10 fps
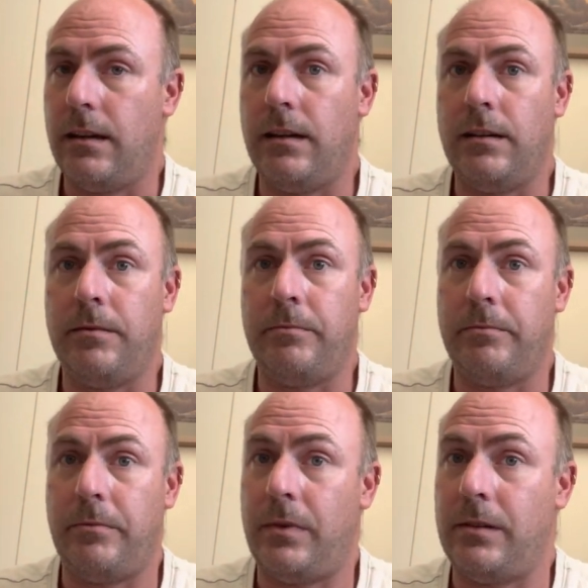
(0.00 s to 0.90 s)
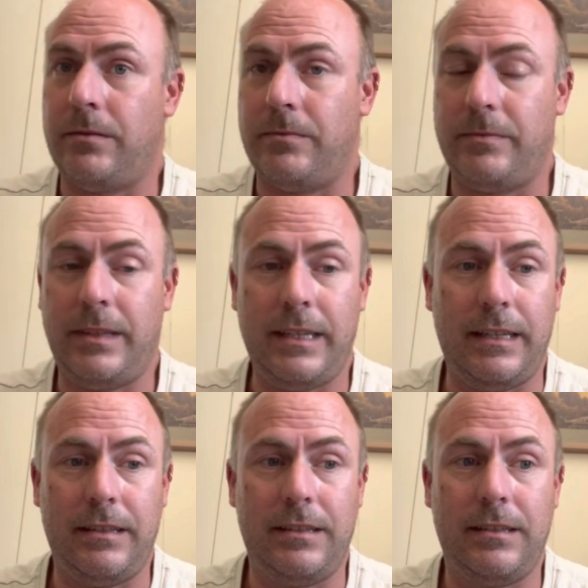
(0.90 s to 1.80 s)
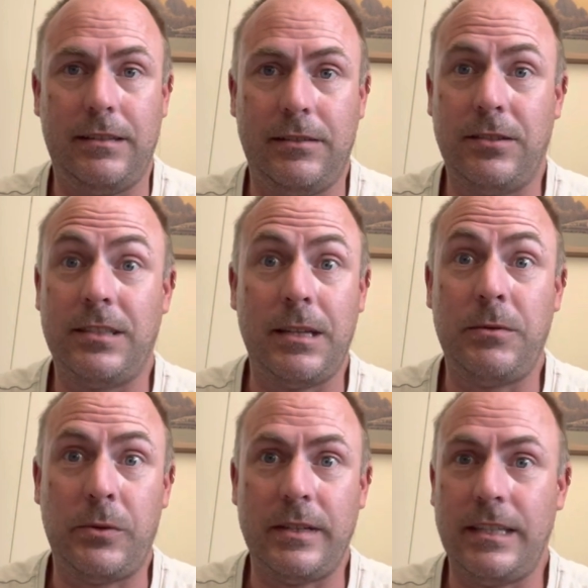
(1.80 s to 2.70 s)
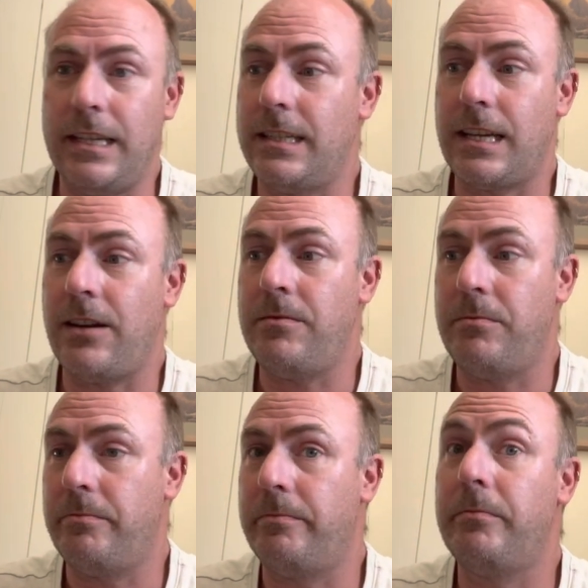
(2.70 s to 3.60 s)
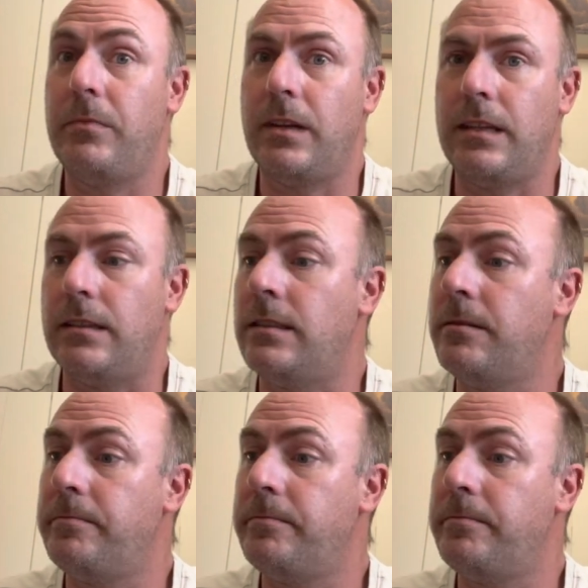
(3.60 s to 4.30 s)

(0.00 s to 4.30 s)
Um, well, yeah, doesn't seem 20 years ago, but it does.